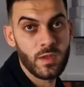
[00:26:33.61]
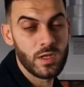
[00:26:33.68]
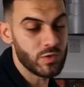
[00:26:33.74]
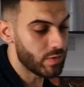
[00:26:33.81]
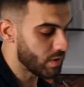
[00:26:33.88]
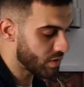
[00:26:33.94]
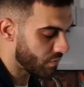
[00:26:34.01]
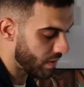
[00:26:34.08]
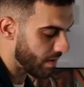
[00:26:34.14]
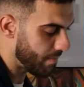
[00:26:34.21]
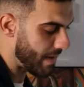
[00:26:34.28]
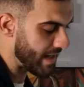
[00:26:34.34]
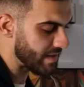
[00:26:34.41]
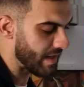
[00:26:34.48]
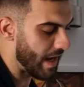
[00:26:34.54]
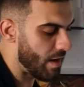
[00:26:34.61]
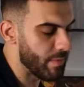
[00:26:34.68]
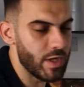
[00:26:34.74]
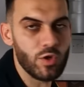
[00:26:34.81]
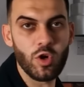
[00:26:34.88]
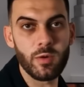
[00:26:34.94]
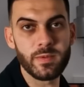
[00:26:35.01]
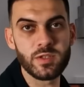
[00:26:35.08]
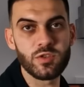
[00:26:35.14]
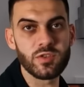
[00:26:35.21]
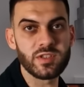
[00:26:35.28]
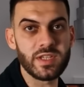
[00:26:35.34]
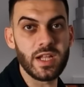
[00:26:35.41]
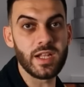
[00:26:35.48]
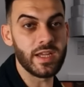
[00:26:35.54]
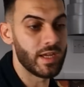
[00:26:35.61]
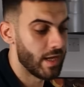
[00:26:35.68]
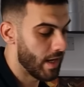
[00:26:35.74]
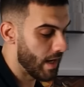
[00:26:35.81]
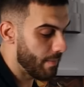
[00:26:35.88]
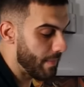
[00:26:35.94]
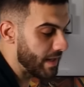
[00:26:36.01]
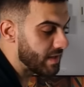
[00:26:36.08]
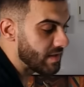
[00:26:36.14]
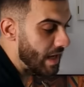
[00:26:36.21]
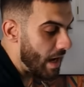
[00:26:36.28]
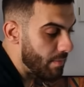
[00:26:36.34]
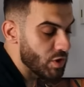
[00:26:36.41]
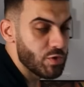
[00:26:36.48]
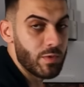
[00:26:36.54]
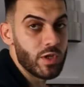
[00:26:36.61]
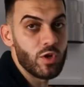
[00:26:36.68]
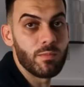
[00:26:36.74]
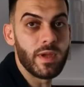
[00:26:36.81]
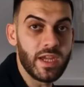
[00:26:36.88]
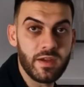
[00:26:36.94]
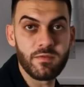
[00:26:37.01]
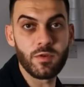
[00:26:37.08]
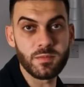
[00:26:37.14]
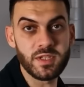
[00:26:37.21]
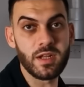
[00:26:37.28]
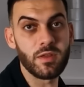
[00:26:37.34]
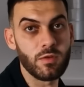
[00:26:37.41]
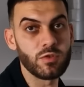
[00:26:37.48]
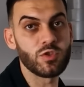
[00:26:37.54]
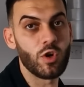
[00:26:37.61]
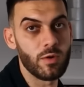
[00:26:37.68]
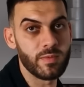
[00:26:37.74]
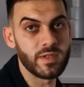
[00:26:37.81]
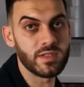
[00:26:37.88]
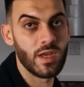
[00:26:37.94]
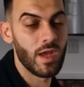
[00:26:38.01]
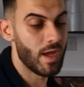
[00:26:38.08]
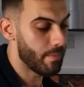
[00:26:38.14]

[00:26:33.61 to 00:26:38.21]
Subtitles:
So it doesn't really matter how many copies you're selling. It matters how much money you're making from selling those copies.